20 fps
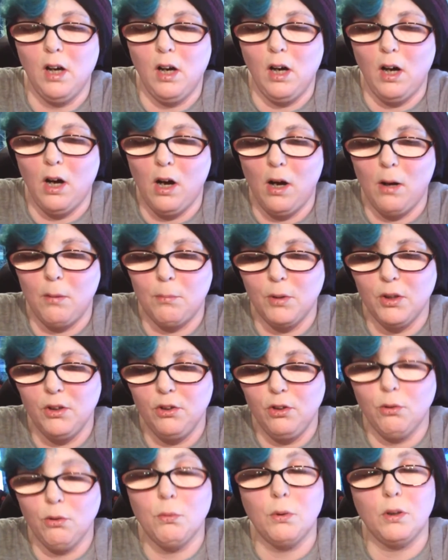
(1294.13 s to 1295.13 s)
And
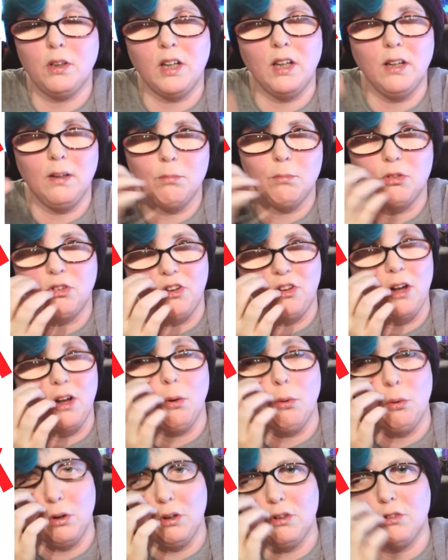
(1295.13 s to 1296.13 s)
you would keep
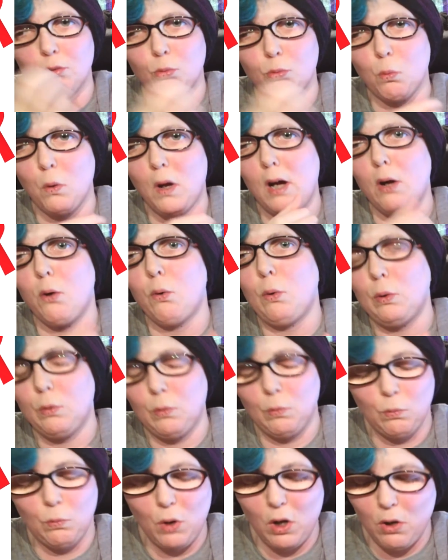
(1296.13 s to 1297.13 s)
still as well
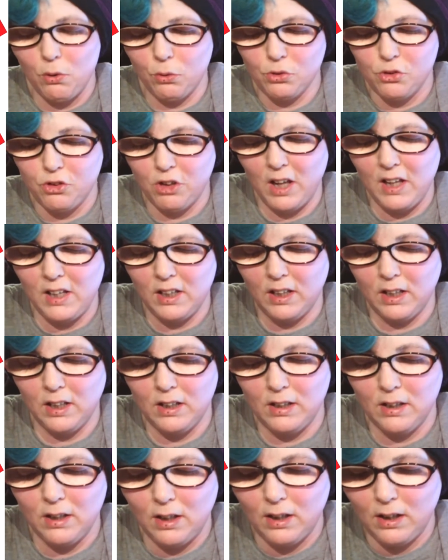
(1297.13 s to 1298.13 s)
while
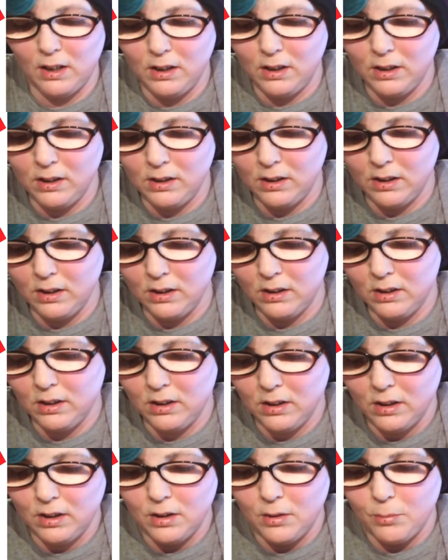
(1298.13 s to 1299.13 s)
taking the
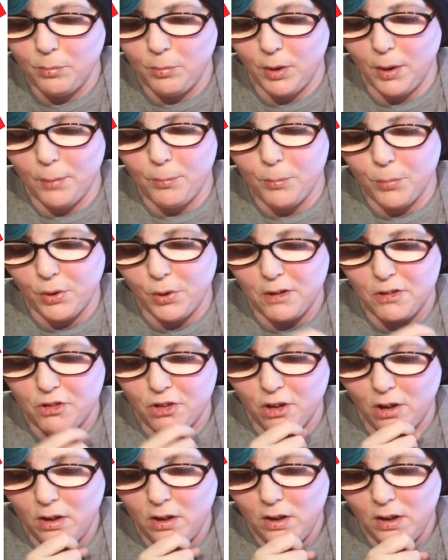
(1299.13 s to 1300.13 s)
blood
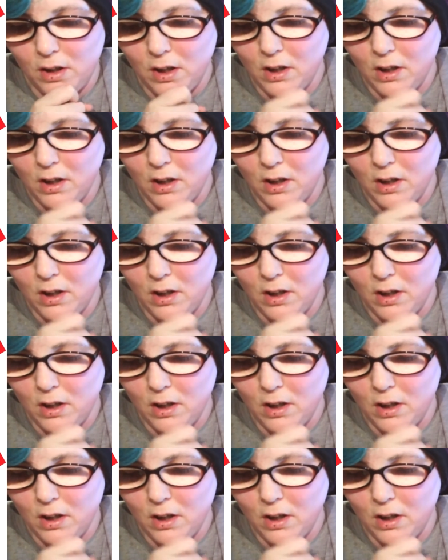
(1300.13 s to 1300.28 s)
pressure.